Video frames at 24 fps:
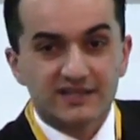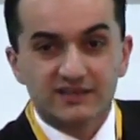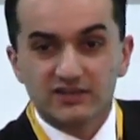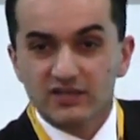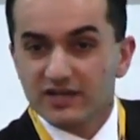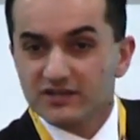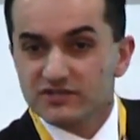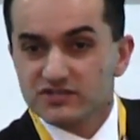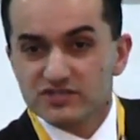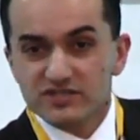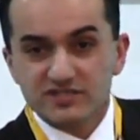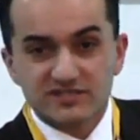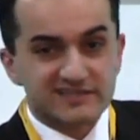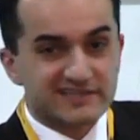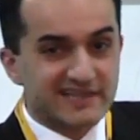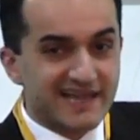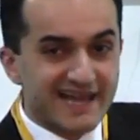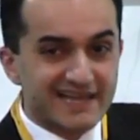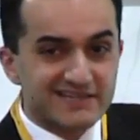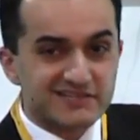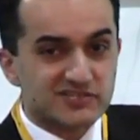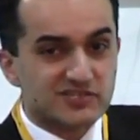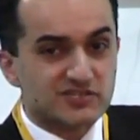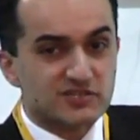Not just
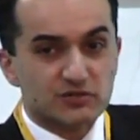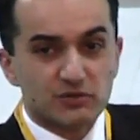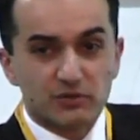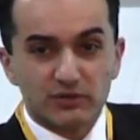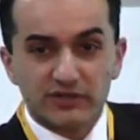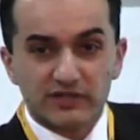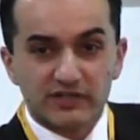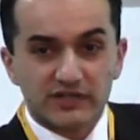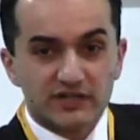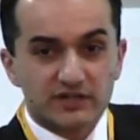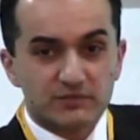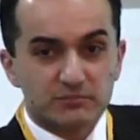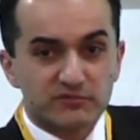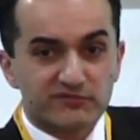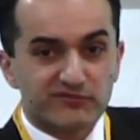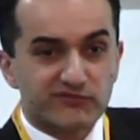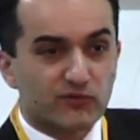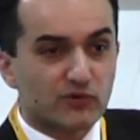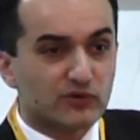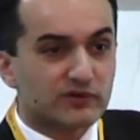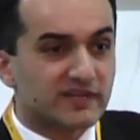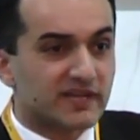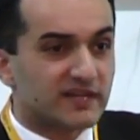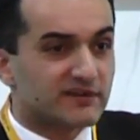last year or the year
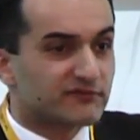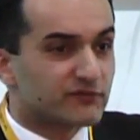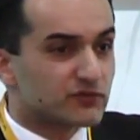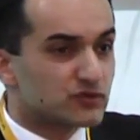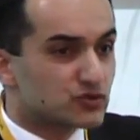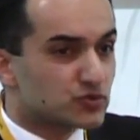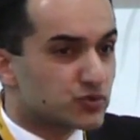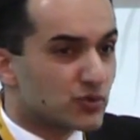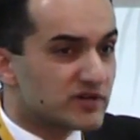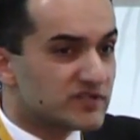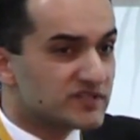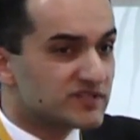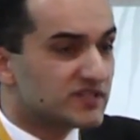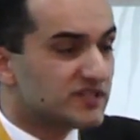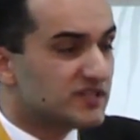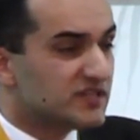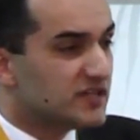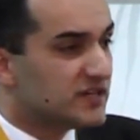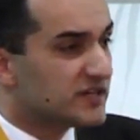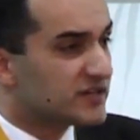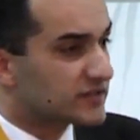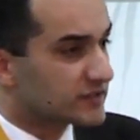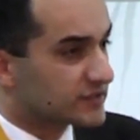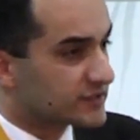before that, for 20
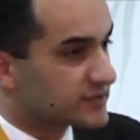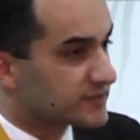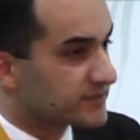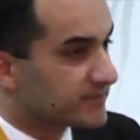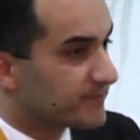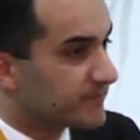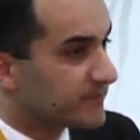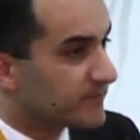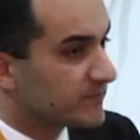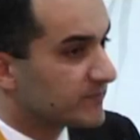years.